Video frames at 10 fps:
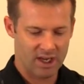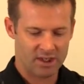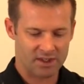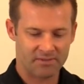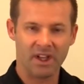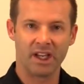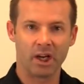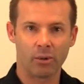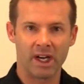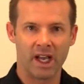Just feeling it
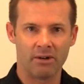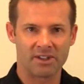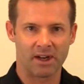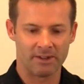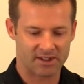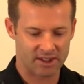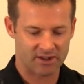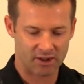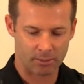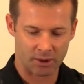right now, it's obviously super